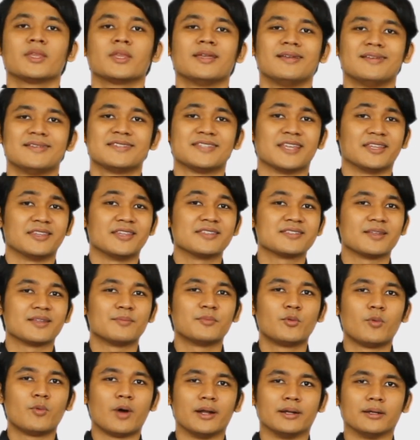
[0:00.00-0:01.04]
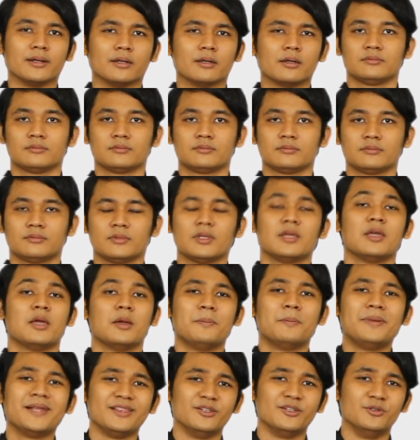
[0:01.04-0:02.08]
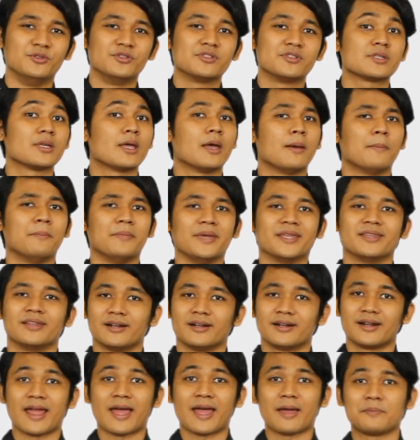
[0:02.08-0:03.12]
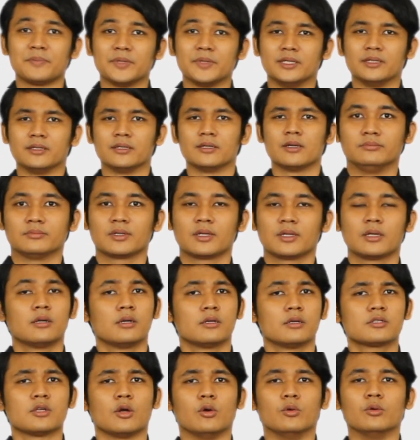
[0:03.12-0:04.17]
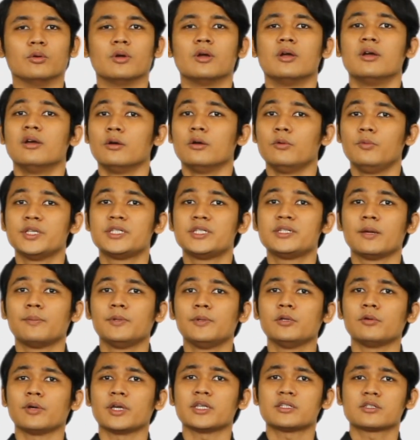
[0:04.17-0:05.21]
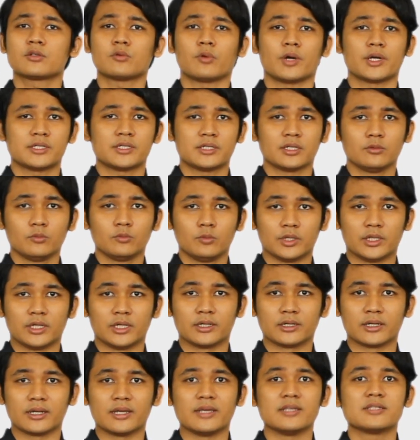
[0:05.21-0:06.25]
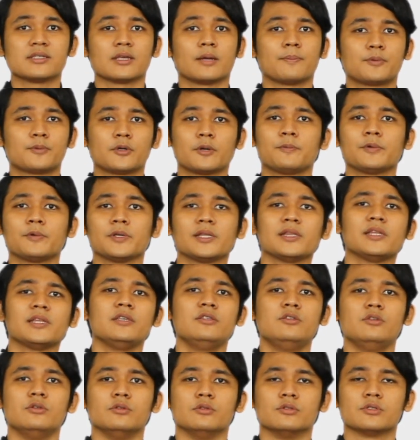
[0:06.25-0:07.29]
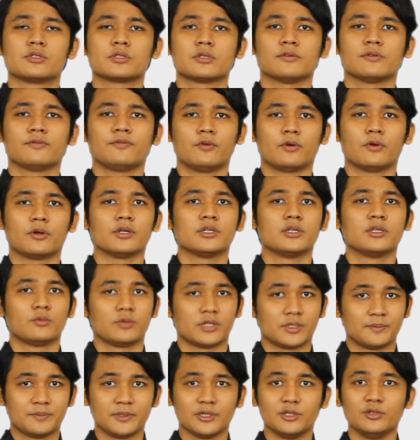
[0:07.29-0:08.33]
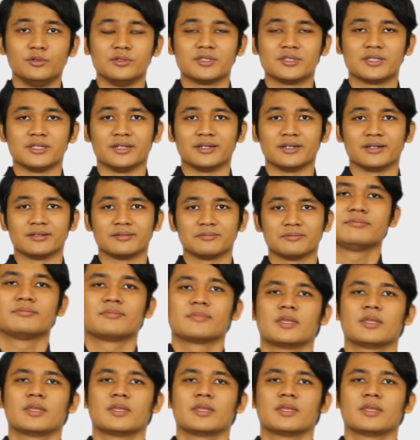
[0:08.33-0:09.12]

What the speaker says: Sentence number 1. Balloons made her happy. So, which WH question word is appropriately used for the word balloons here?